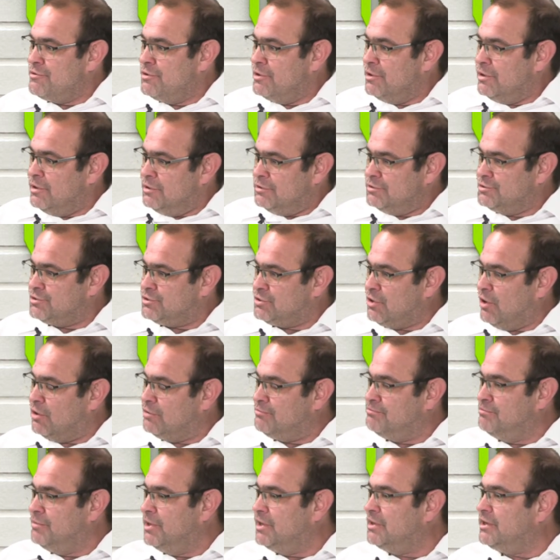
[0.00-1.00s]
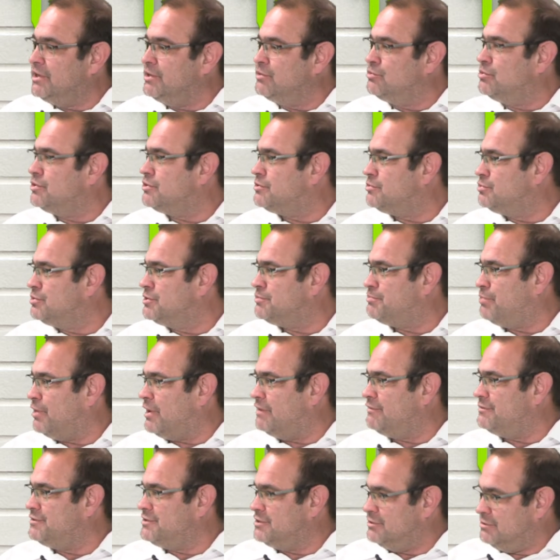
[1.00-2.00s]
start mingling with
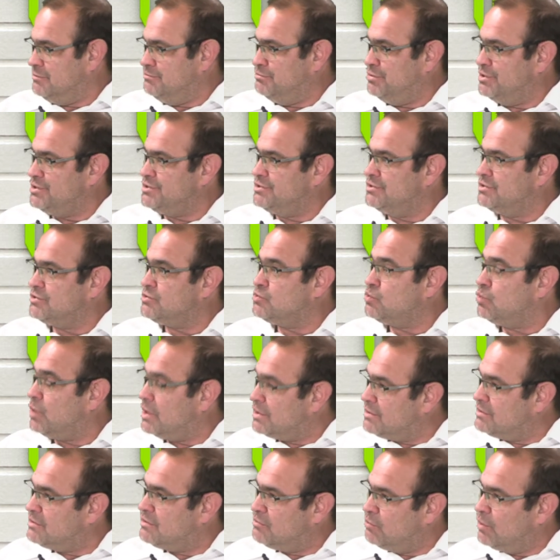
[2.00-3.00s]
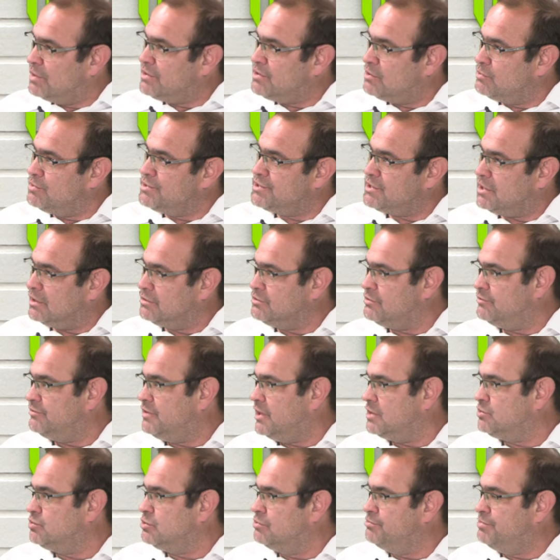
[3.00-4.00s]
private sector business, what the result of
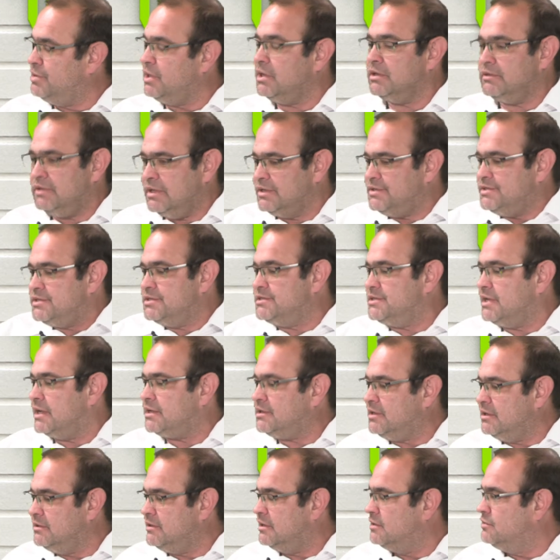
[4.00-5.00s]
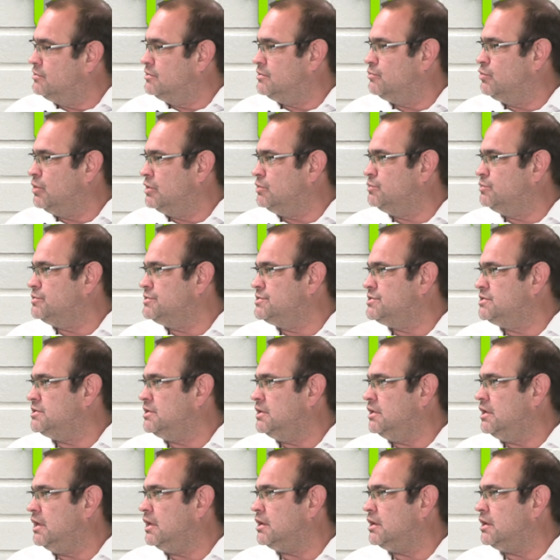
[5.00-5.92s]
that will be. And that's exactly what we see here.